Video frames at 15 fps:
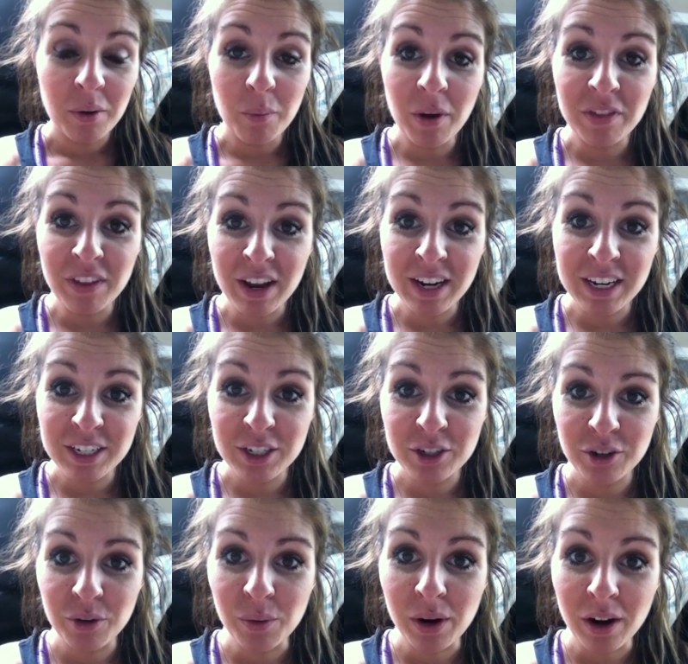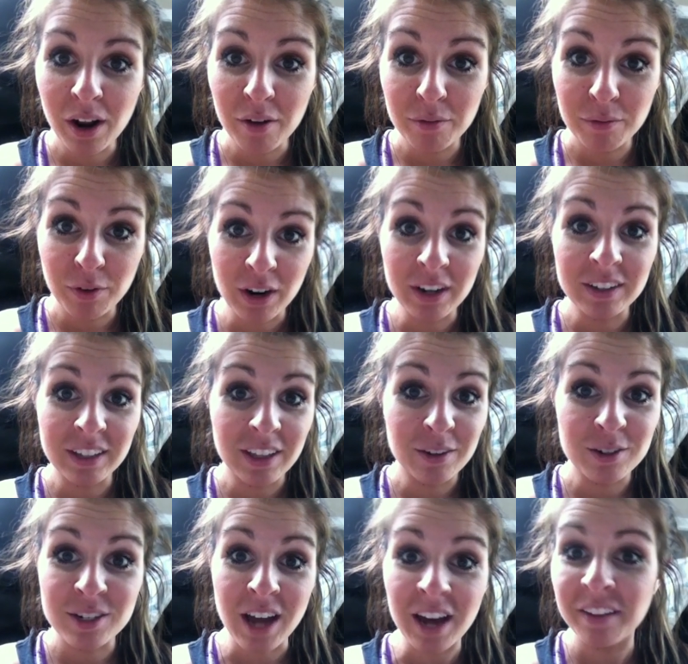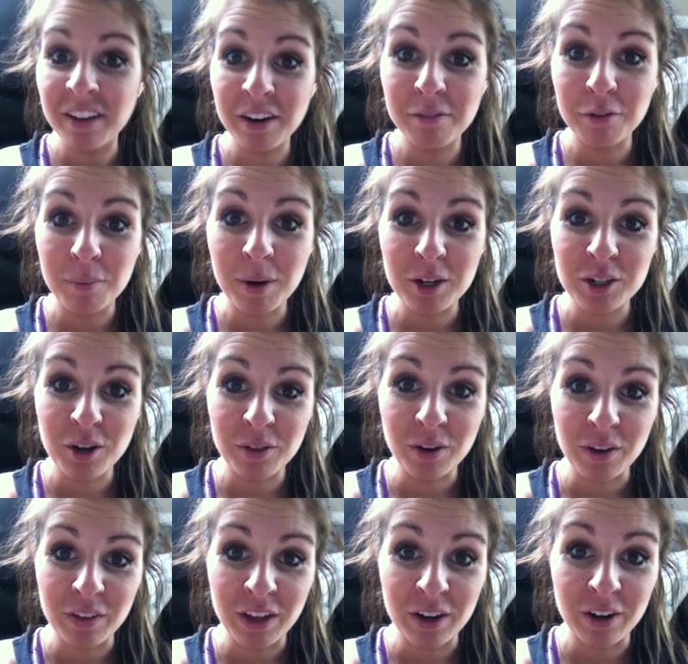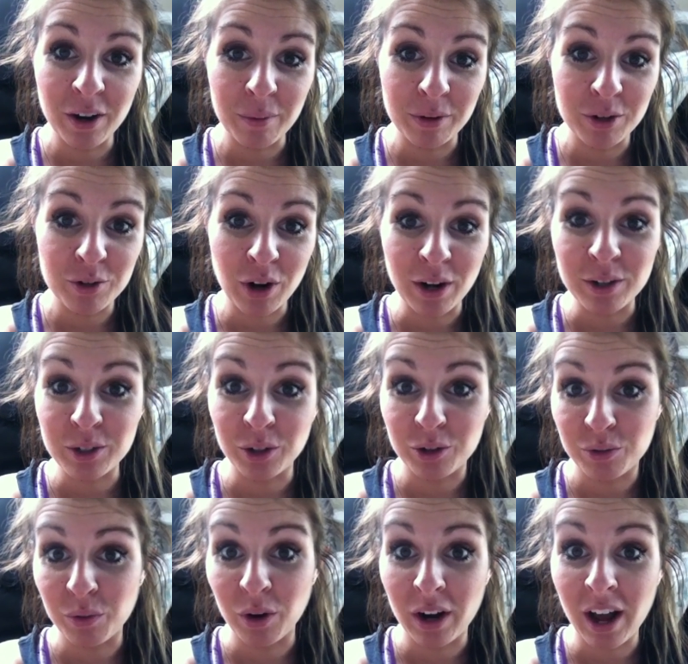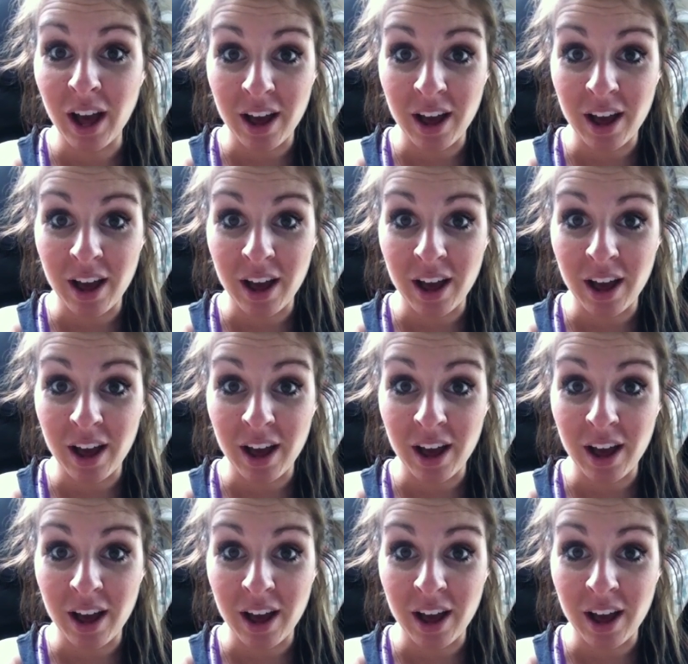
what they need to do, and frankly, there's not a lot of information out there on the internet when you try to search for it.